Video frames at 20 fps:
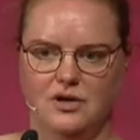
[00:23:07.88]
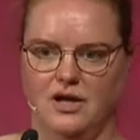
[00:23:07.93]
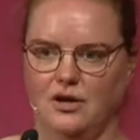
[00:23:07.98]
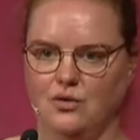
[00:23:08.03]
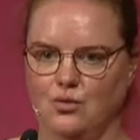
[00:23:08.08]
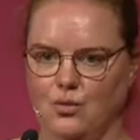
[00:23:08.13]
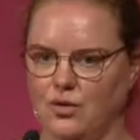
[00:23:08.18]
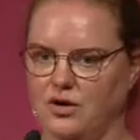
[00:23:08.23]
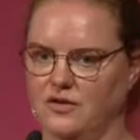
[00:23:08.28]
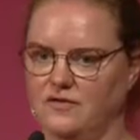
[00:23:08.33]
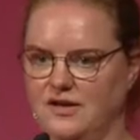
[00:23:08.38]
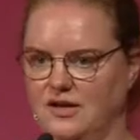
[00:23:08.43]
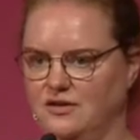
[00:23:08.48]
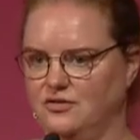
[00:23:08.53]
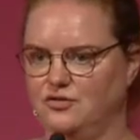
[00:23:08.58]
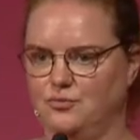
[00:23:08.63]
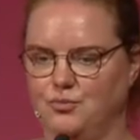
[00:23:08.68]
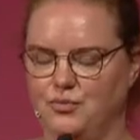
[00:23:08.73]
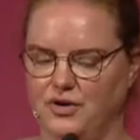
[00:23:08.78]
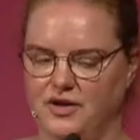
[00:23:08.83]
ignore a
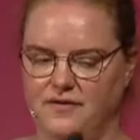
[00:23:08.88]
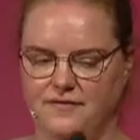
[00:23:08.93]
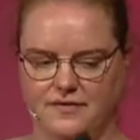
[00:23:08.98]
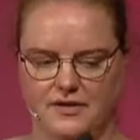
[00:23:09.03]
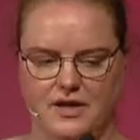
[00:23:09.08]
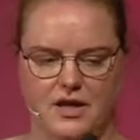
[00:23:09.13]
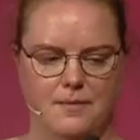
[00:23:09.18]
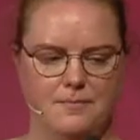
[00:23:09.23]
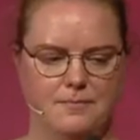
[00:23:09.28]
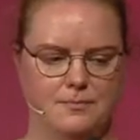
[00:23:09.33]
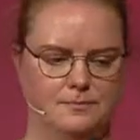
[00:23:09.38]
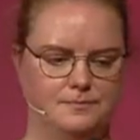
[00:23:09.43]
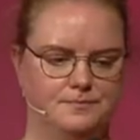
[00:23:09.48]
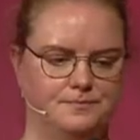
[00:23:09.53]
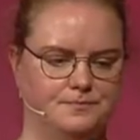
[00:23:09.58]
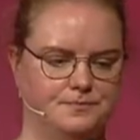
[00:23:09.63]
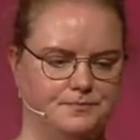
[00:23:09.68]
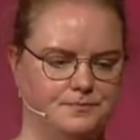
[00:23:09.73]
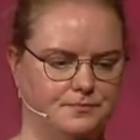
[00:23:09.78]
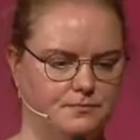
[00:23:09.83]
test briefly,
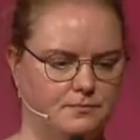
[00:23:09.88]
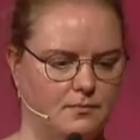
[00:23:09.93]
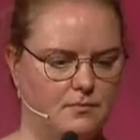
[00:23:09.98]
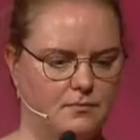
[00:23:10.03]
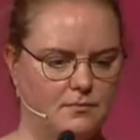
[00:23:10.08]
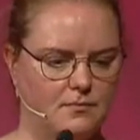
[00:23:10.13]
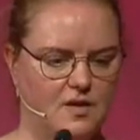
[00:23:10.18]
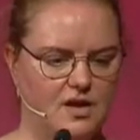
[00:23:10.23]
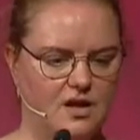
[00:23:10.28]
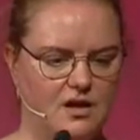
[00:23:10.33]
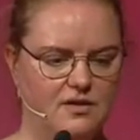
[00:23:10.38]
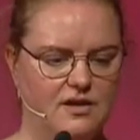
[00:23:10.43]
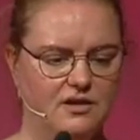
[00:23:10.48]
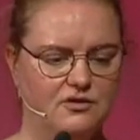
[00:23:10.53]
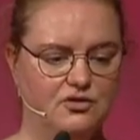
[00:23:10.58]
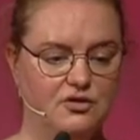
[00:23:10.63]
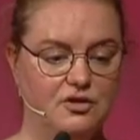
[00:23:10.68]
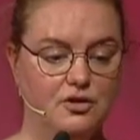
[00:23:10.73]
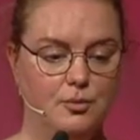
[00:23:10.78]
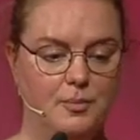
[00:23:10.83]

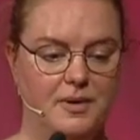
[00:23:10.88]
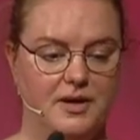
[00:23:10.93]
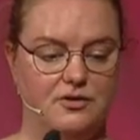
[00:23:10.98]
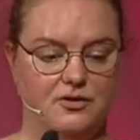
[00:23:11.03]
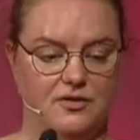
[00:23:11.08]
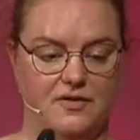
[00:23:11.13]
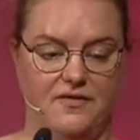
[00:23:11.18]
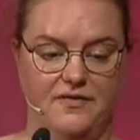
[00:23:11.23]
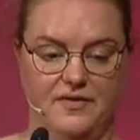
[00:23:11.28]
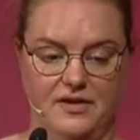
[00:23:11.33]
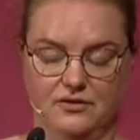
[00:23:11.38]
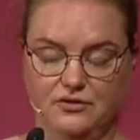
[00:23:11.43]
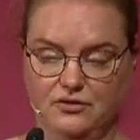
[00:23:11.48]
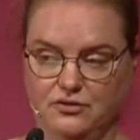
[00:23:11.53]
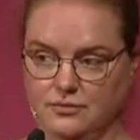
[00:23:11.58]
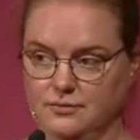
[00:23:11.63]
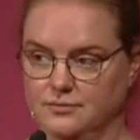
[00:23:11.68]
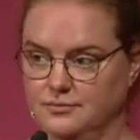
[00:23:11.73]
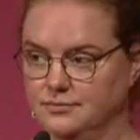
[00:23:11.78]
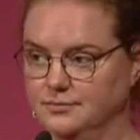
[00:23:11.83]
that's still better than
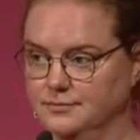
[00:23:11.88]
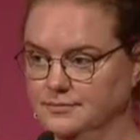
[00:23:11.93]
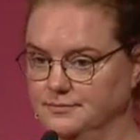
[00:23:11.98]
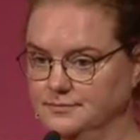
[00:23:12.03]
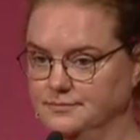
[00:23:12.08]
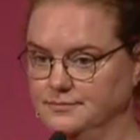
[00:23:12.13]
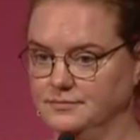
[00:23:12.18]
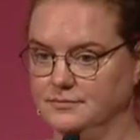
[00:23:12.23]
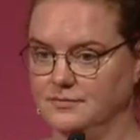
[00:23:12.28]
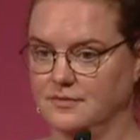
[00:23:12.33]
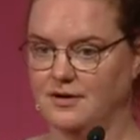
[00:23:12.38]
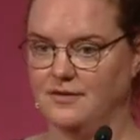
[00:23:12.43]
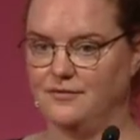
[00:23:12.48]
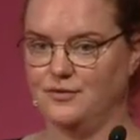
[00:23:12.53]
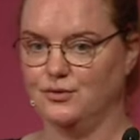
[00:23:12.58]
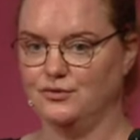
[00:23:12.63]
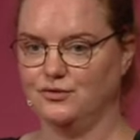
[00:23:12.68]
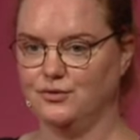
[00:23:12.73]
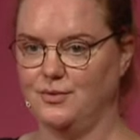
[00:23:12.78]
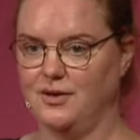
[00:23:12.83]
this. I've
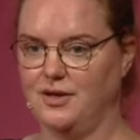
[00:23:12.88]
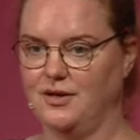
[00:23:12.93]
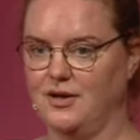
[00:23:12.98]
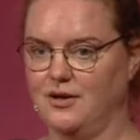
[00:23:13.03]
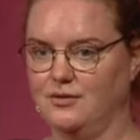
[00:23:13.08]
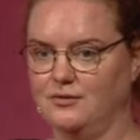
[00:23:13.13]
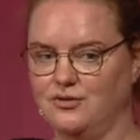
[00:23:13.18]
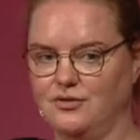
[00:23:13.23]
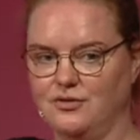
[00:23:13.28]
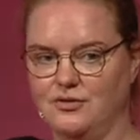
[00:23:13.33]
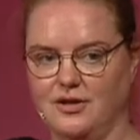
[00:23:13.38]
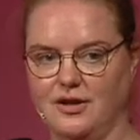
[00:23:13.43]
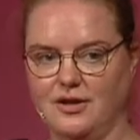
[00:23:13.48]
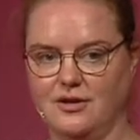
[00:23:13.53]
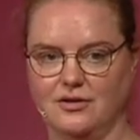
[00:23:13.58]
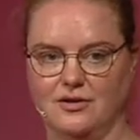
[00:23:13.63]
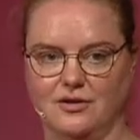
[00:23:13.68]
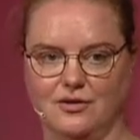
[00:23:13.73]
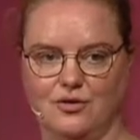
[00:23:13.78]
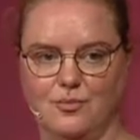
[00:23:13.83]
also encountered like
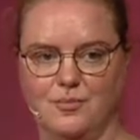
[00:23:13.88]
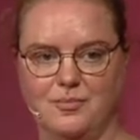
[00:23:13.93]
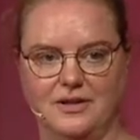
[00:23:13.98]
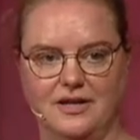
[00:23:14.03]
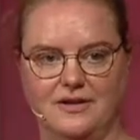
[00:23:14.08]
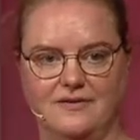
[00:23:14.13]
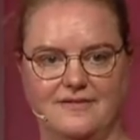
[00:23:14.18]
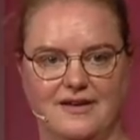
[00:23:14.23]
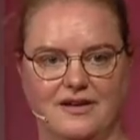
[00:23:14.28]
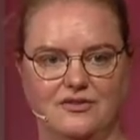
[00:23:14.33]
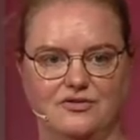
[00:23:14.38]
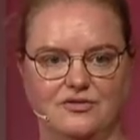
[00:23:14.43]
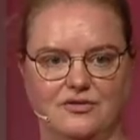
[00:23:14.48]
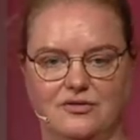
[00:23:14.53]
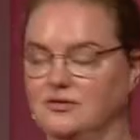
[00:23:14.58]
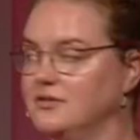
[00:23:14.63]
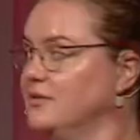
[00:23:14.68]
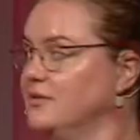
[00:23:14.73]
a complete test